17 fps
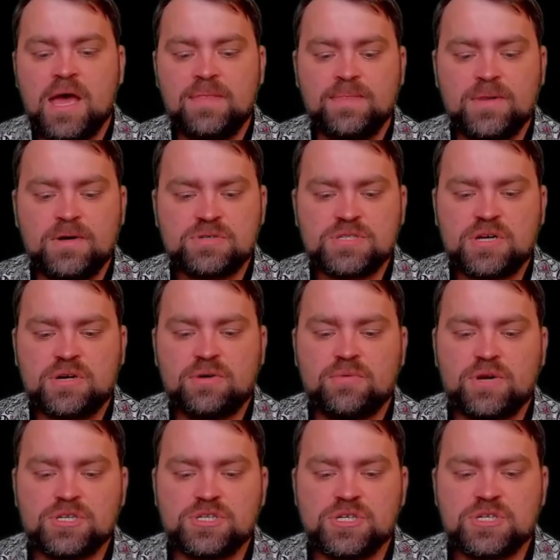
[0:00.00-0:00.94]
And those are
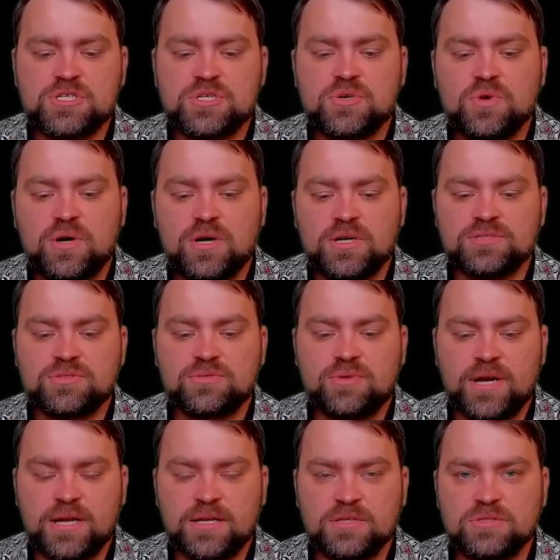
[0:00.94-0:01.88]
Russians who are
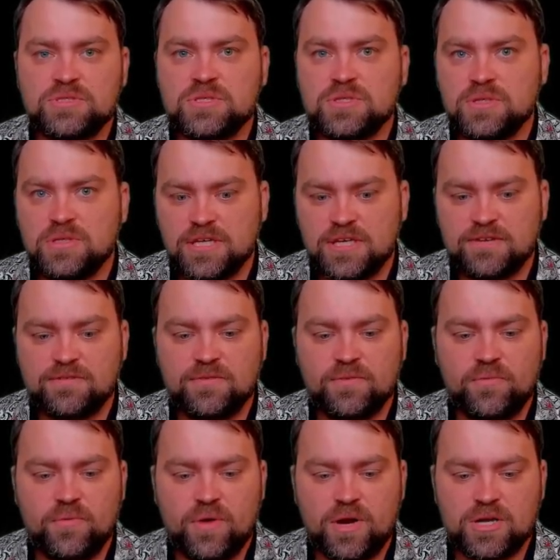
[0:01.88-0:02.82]
trying to leave
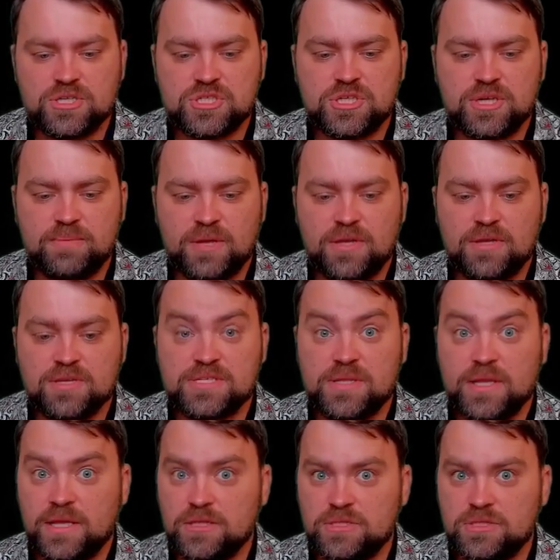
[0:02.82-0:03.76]
Russia
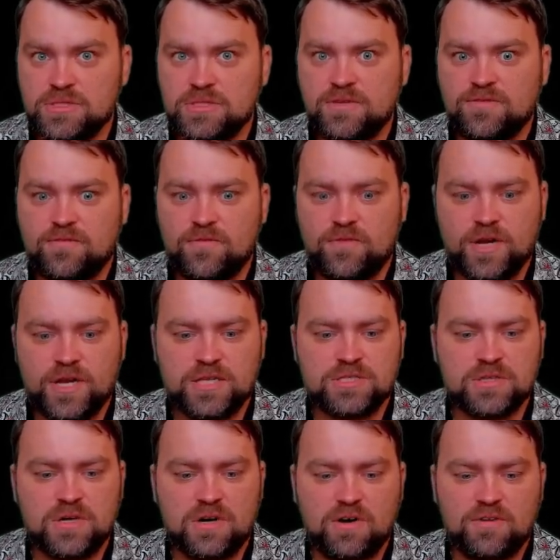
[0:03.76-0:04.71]
because they do
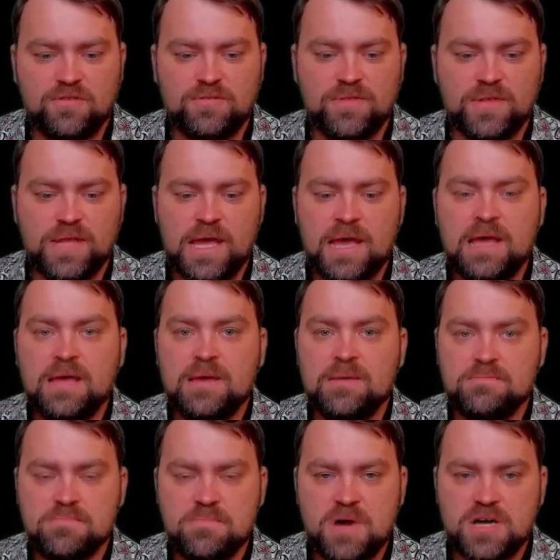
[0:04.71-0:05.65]
afraid of the
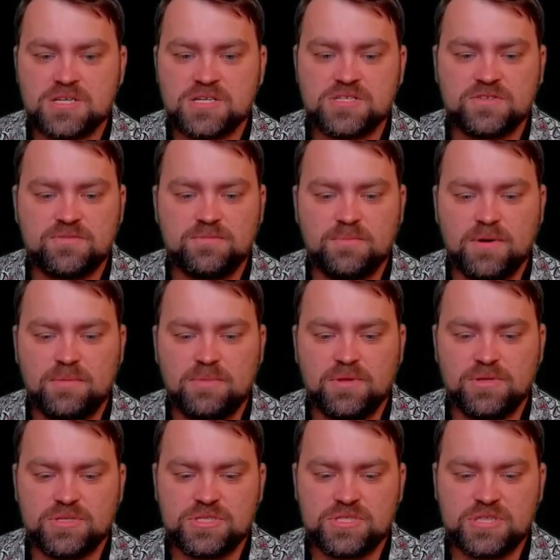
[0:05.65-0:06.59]
massive
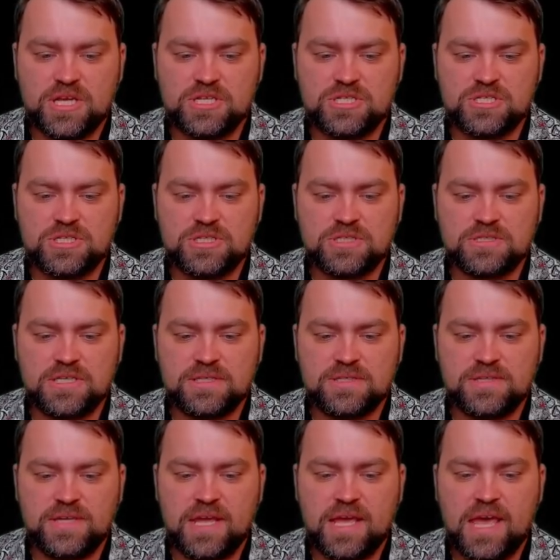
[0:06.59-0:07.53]
mobilization
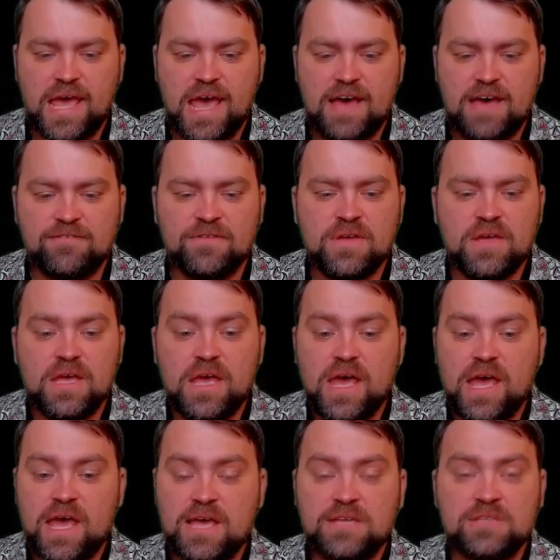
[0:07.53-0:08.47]
that they have.
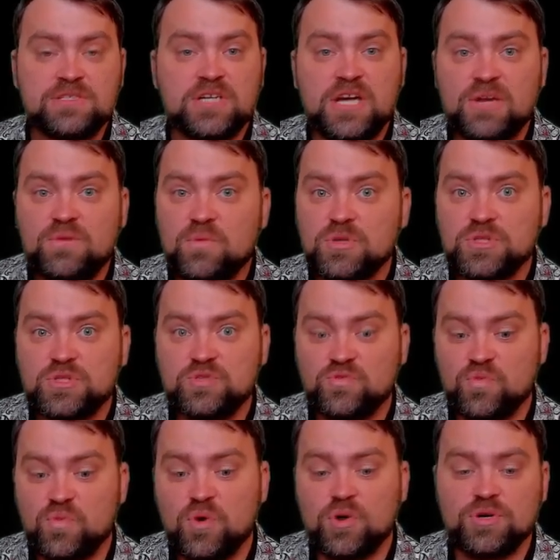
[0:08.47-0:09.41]
And I want to
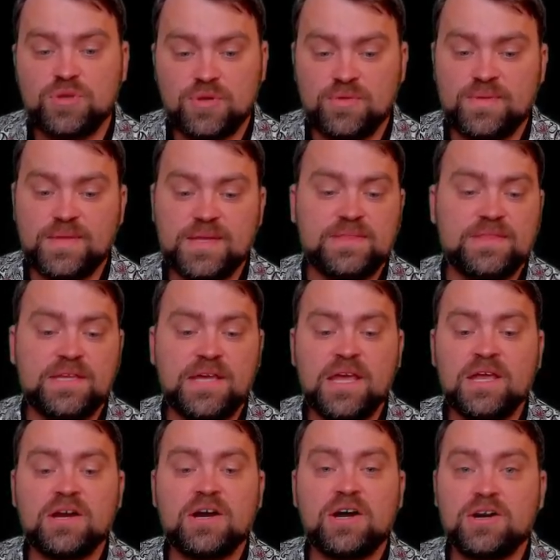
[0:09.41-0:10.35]
warn you that
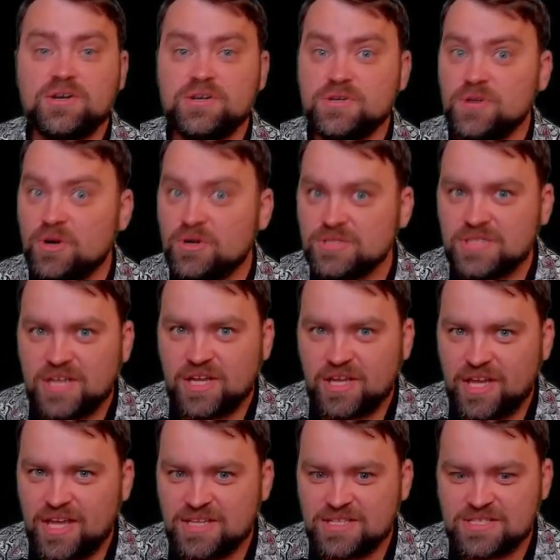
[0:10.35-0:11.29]
they are not
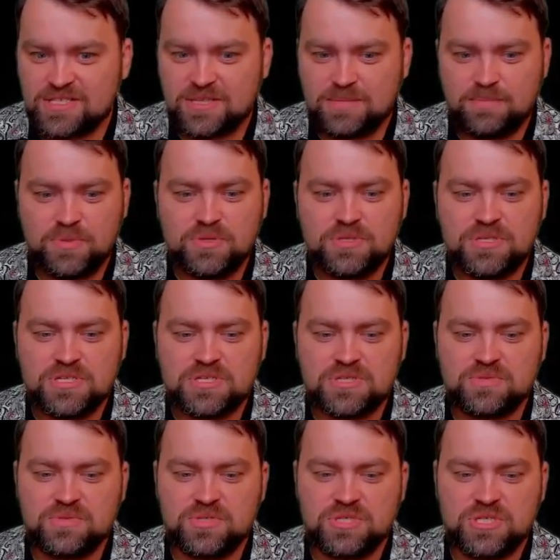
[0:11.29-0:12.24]
against the
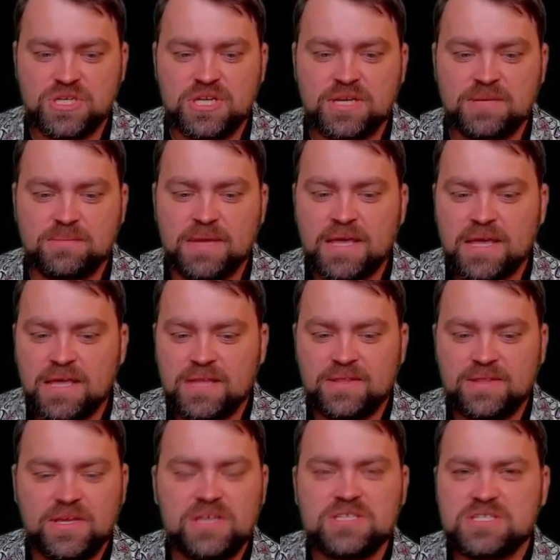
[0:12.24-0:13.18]
Putin's regime.
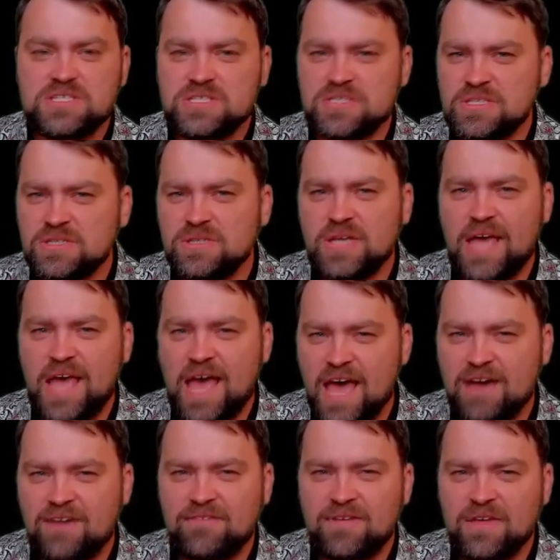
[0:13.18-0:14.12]
They still
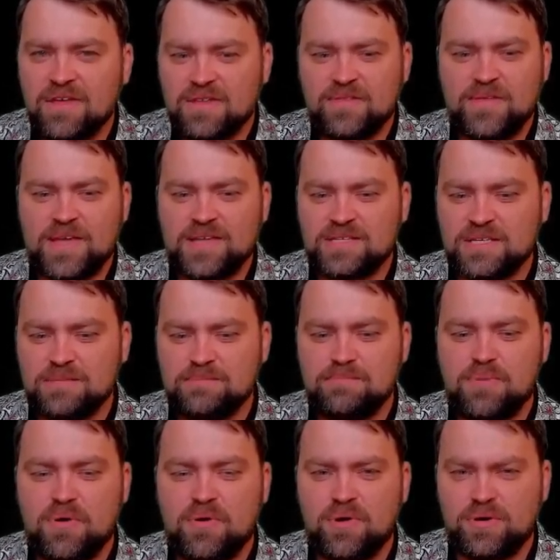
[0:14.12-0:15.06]
have that
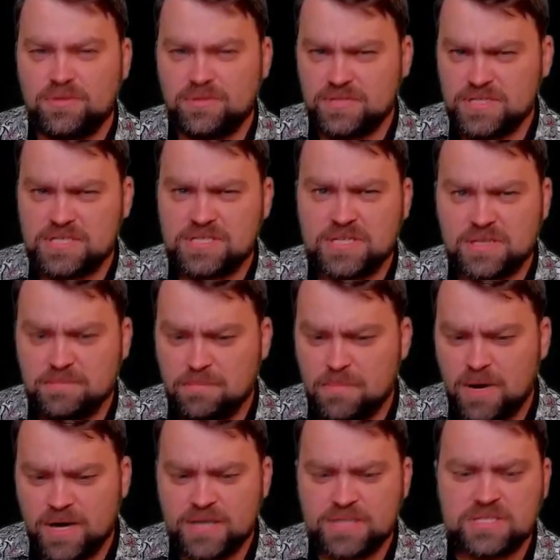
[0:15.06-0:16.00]
imperialistic
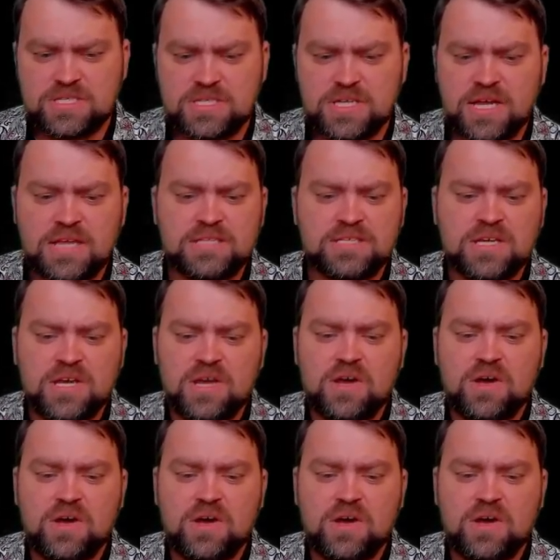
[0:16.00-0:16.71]
mindset.